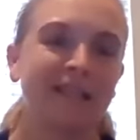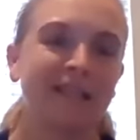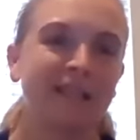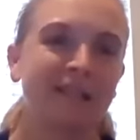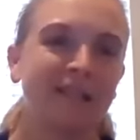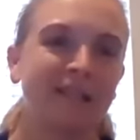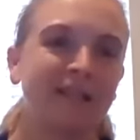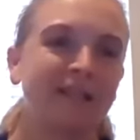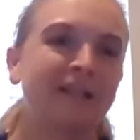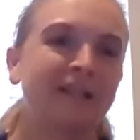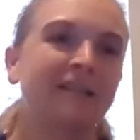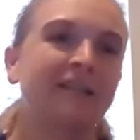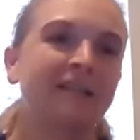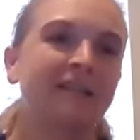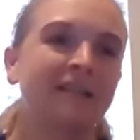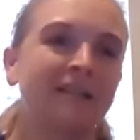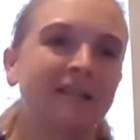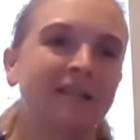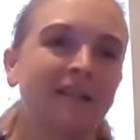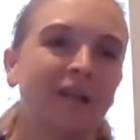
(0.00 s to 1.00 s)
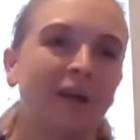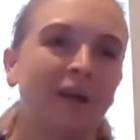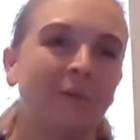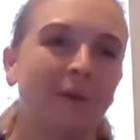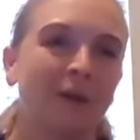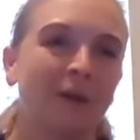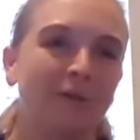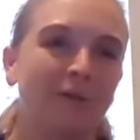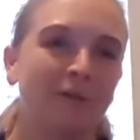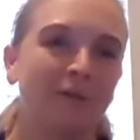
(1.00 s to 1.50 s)
hear
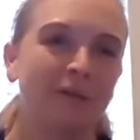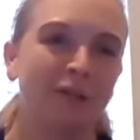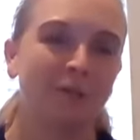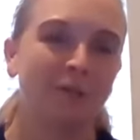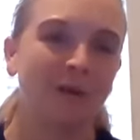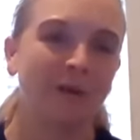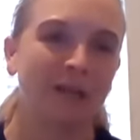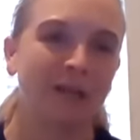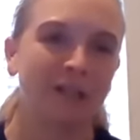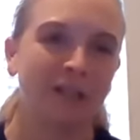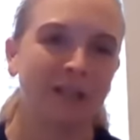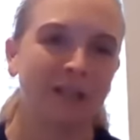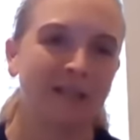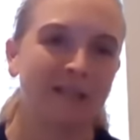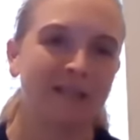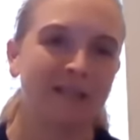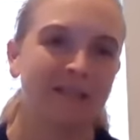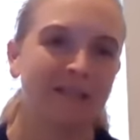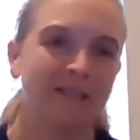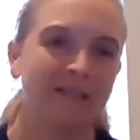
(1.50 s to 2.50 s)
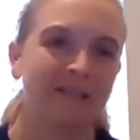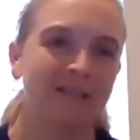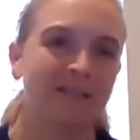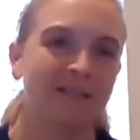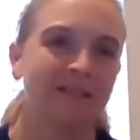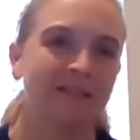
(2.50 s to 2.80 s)
about your future projects.